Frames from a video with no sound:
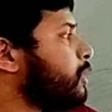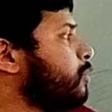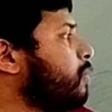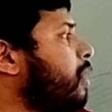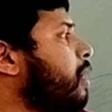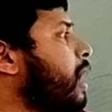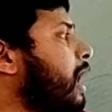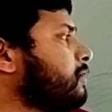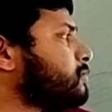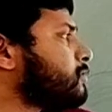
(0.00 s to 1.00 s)
You are
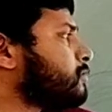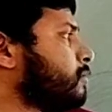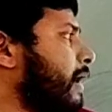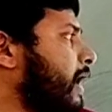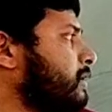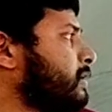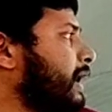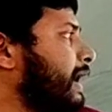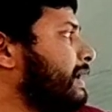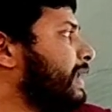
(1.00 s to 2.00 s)
asked to write
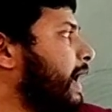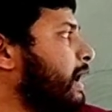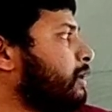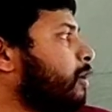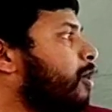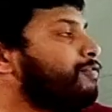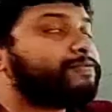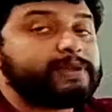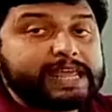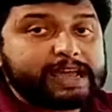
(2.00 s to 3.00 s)
a date
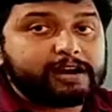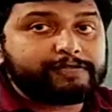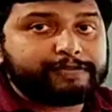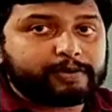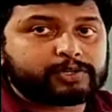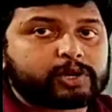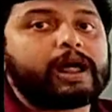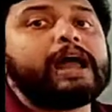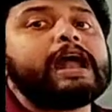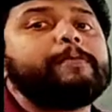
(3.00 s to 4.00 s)
of near future,
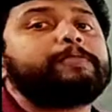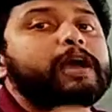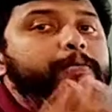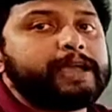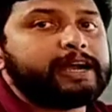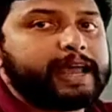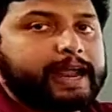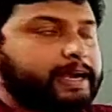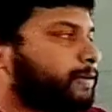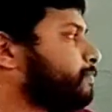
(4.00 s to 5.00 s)
an upcoming
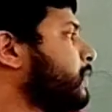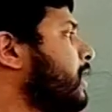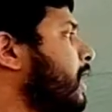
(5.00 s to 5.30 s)
date.